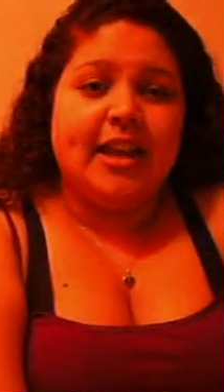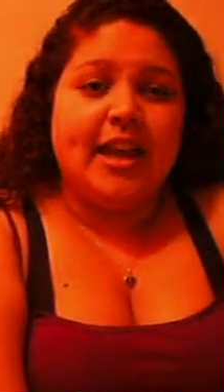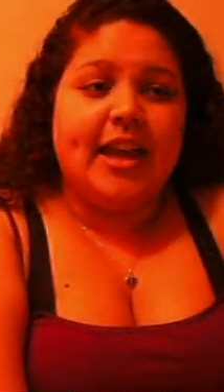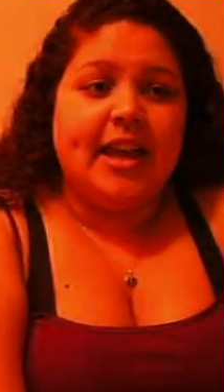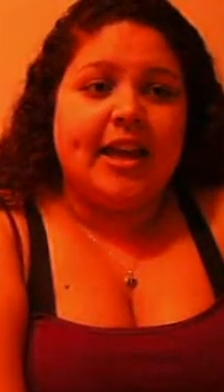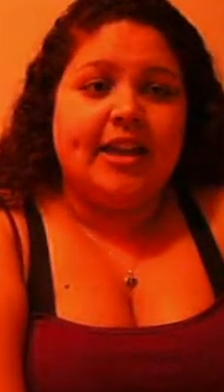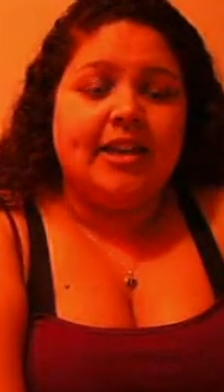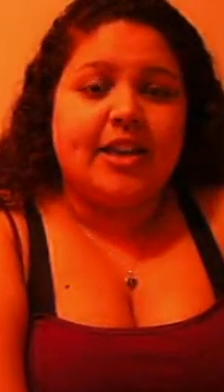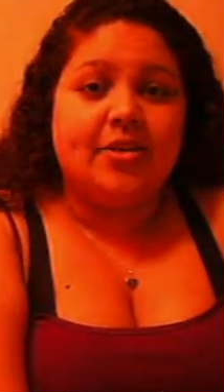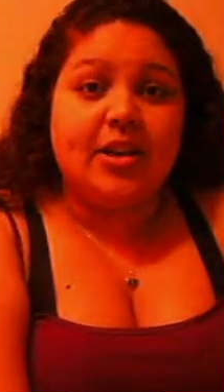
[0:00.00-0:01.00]
and
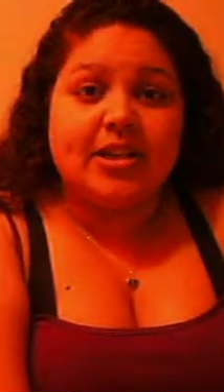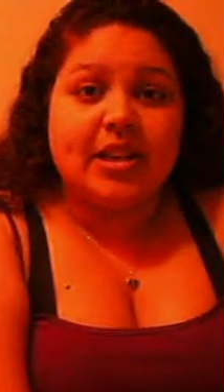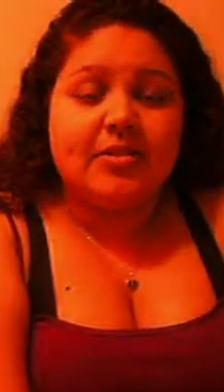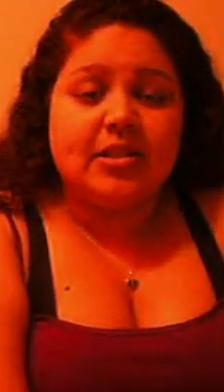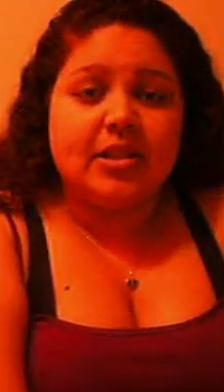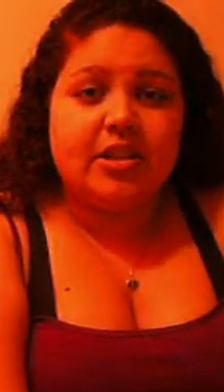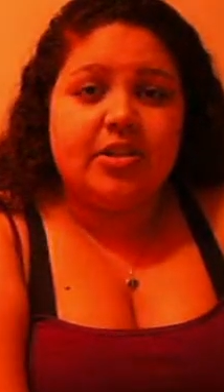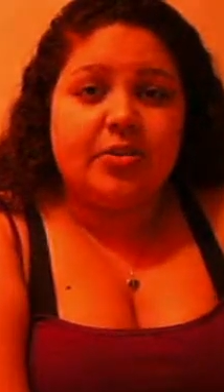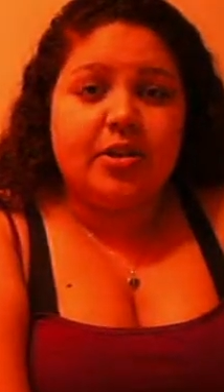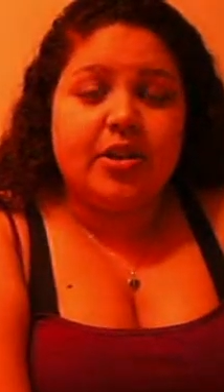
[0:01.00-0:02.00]
I know I said I wasn't going to
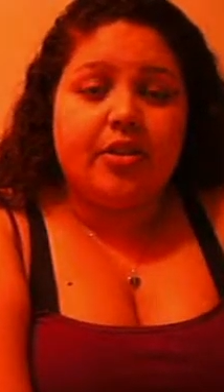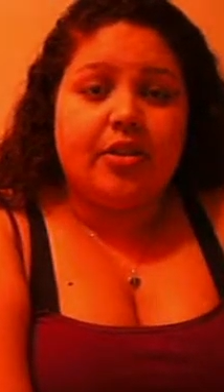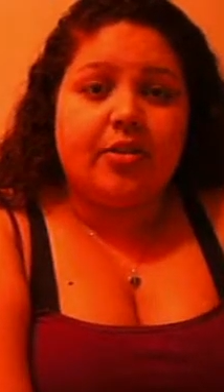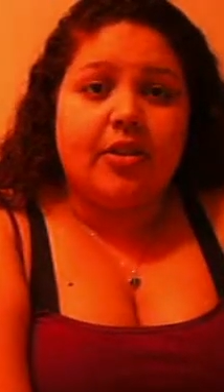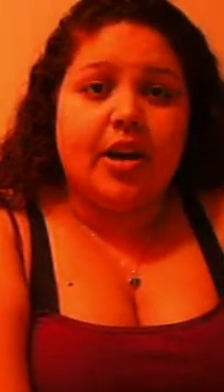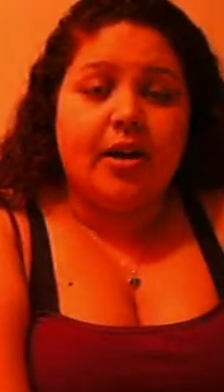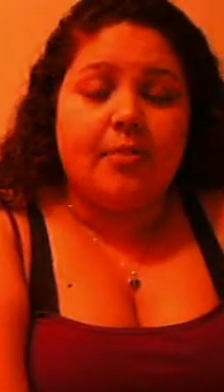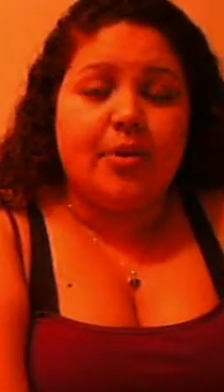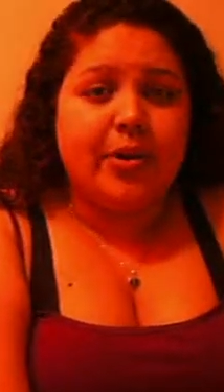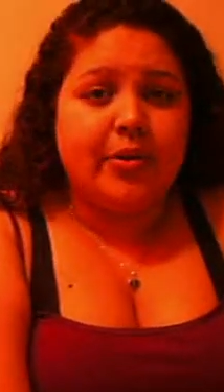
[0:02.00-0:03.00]
do another
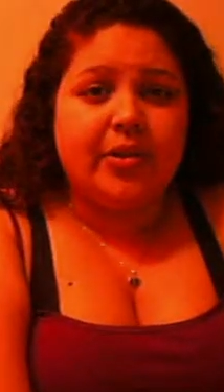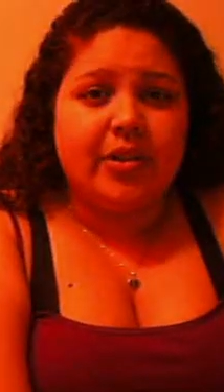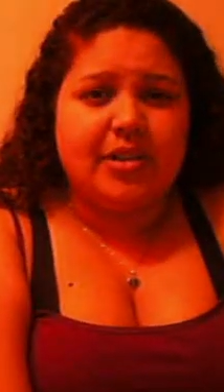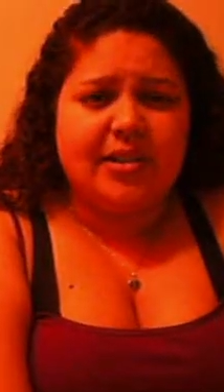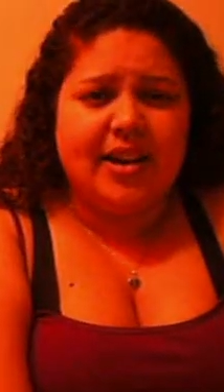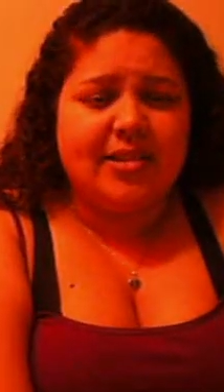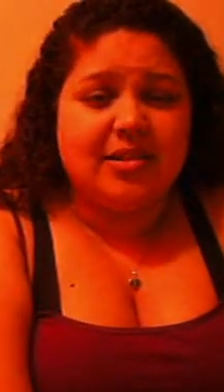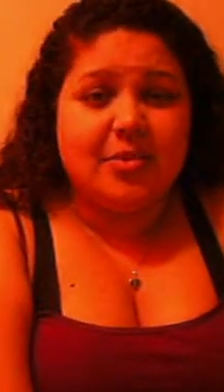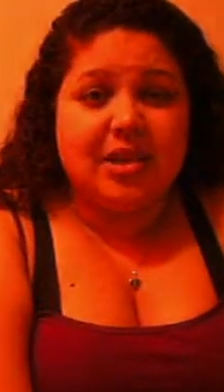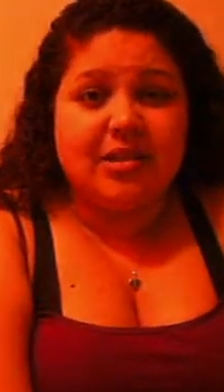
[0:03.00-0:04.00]
post until I had
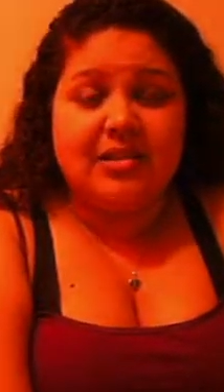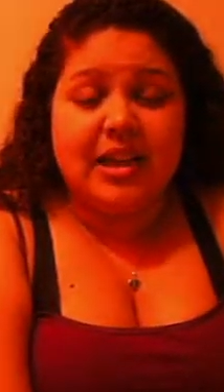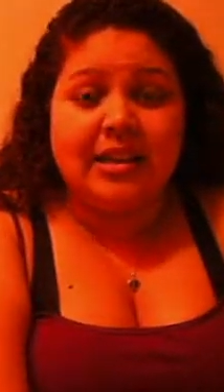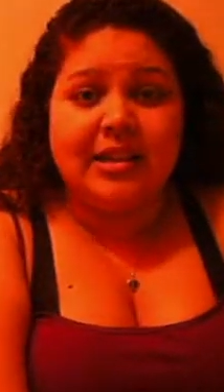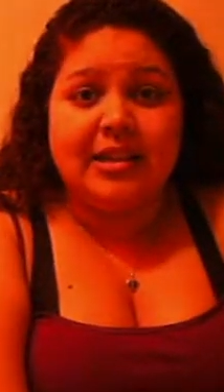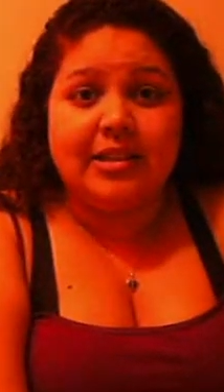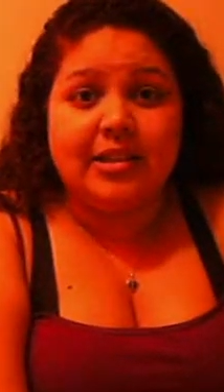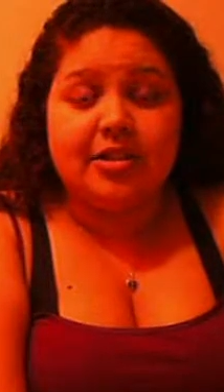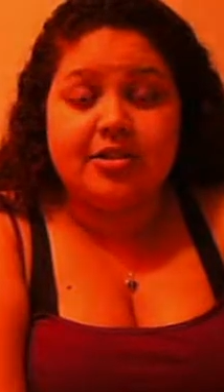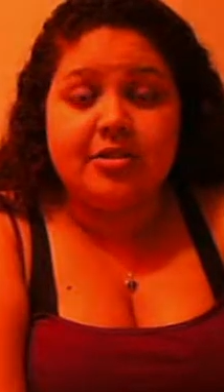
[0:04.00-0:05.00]
something exciting like
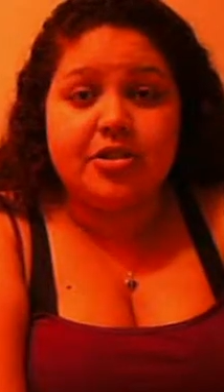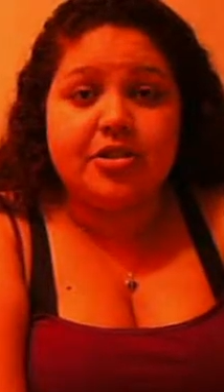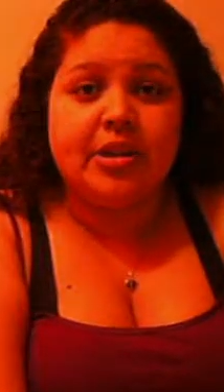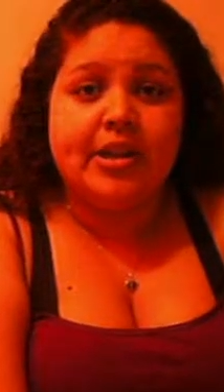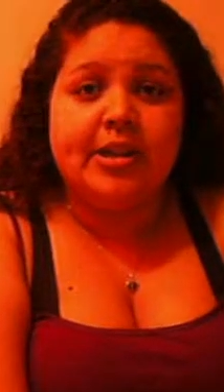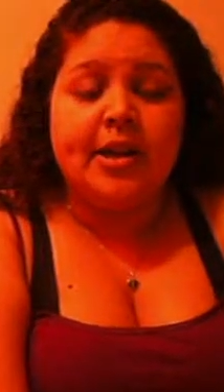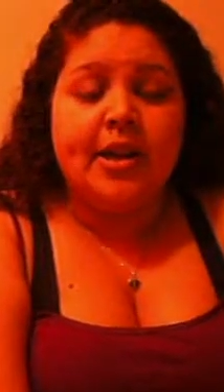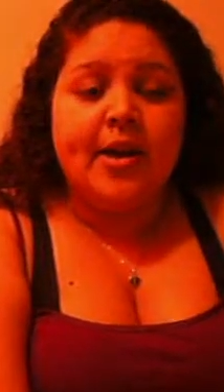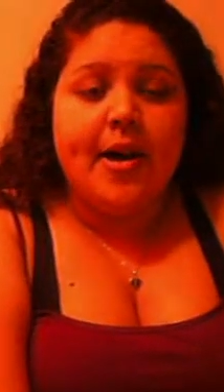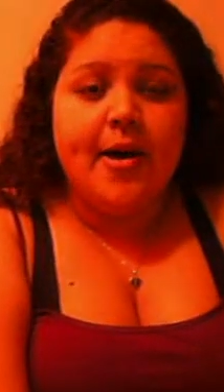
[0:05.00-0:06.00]
the surgery,
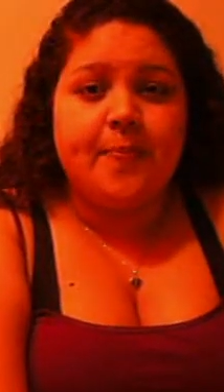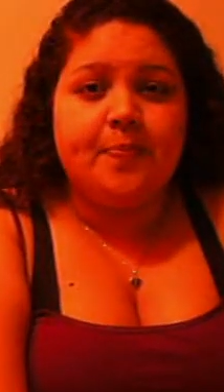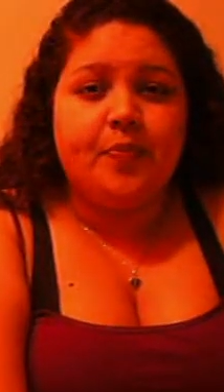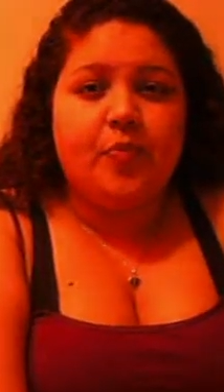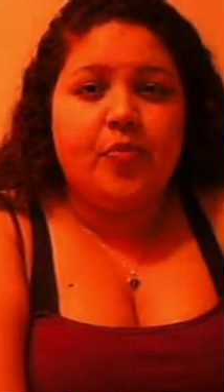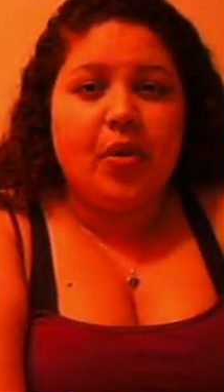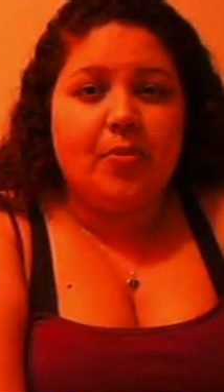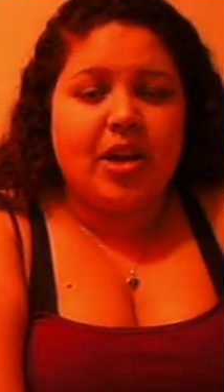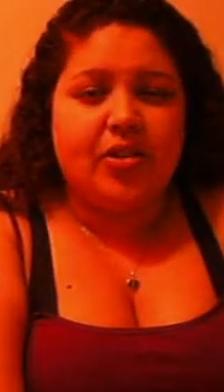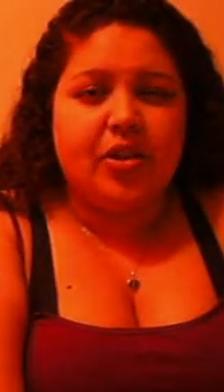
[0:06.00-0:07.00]

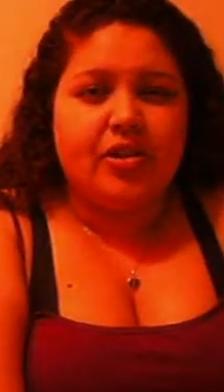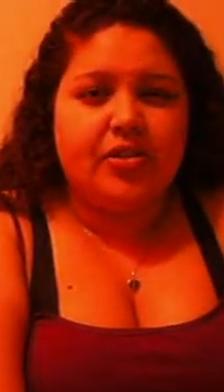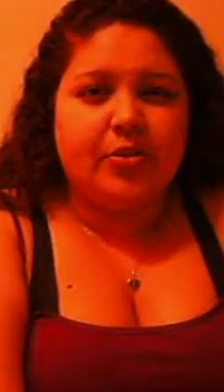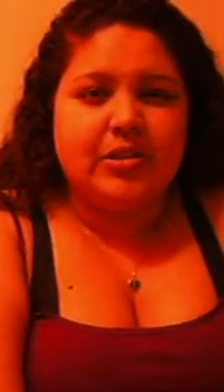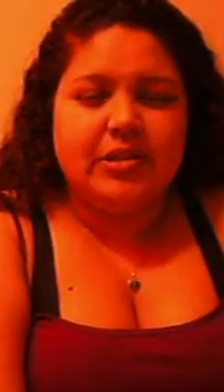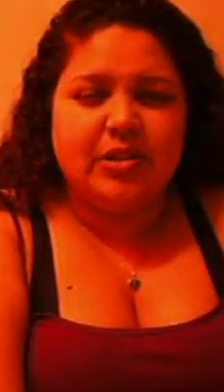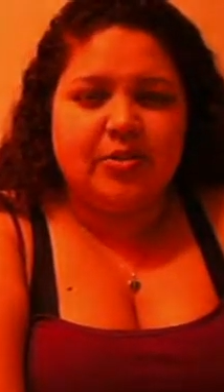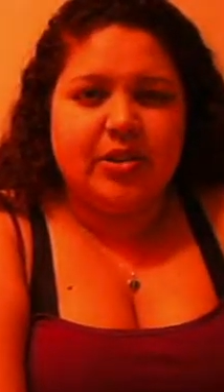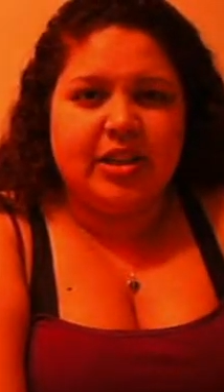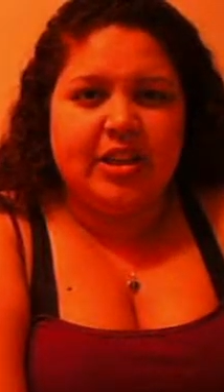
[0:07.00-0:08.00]
but I thought I'd squeeze this
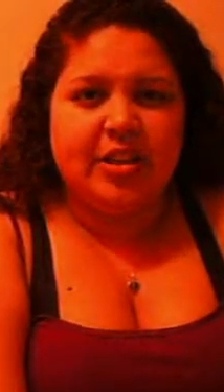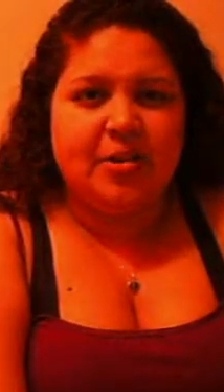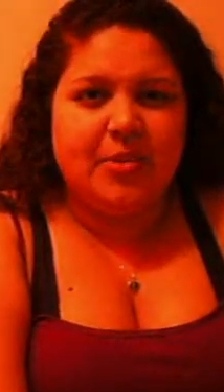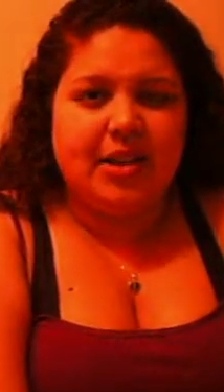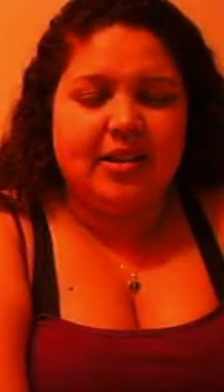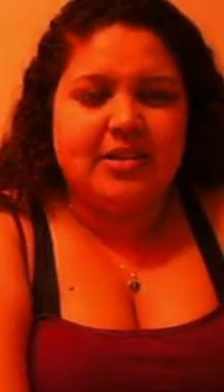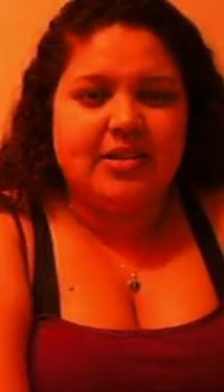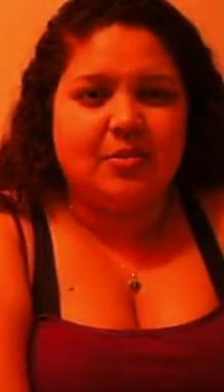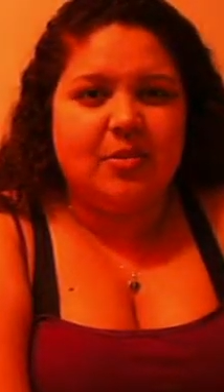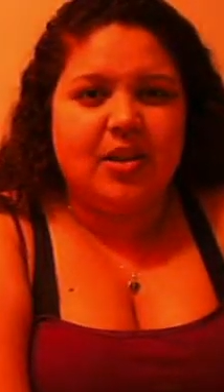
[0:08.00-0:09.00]
one in here because it's
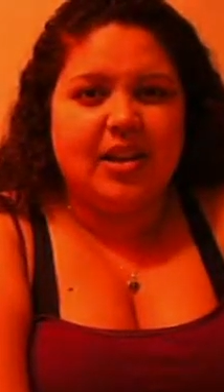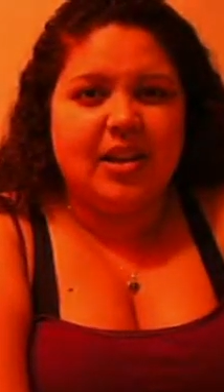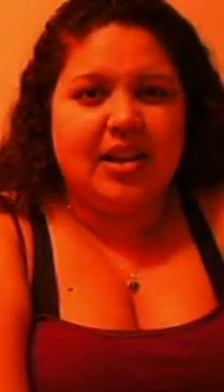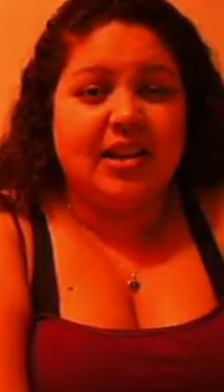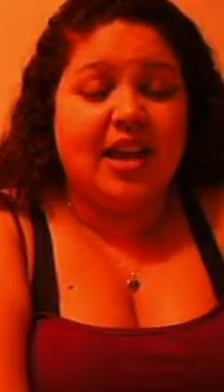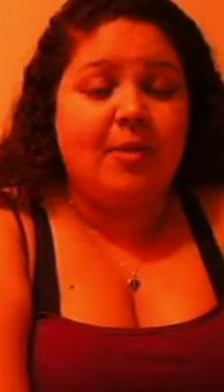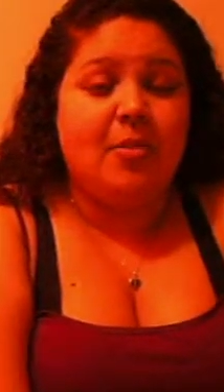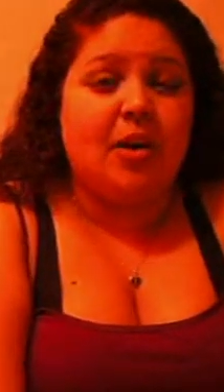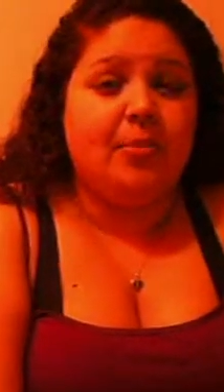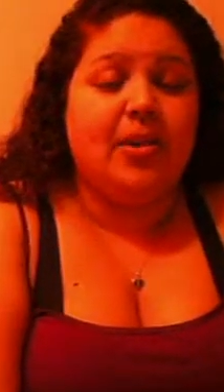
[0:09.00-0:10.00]
something that came
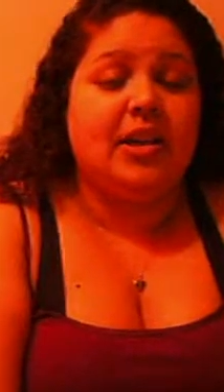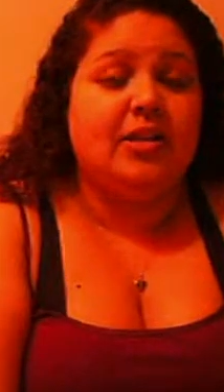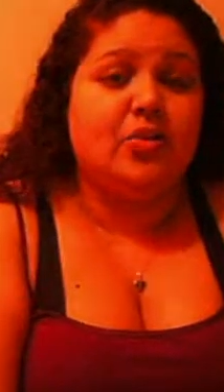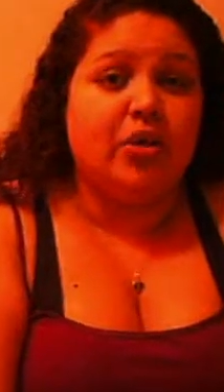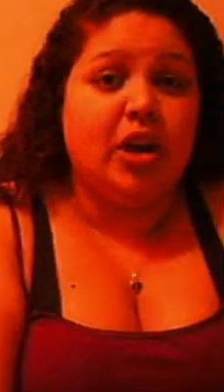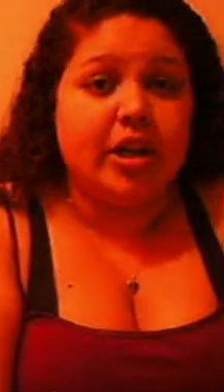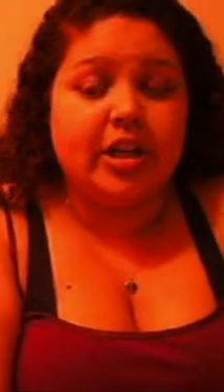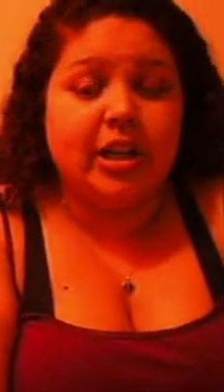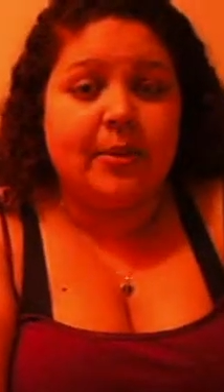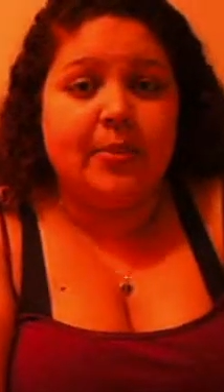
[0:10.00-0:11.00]
up, and it's
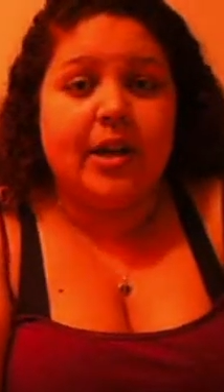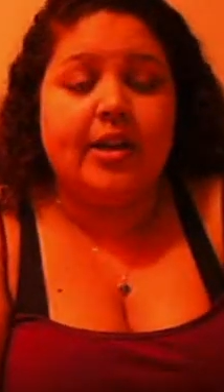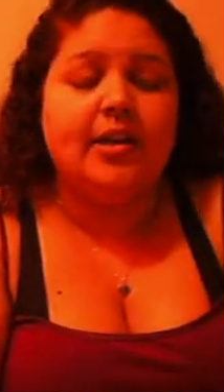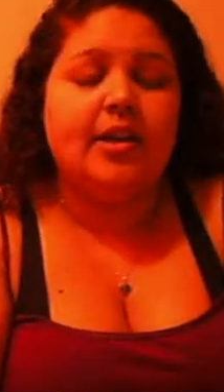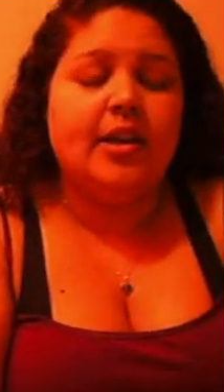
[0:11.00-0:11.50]
regarding that band.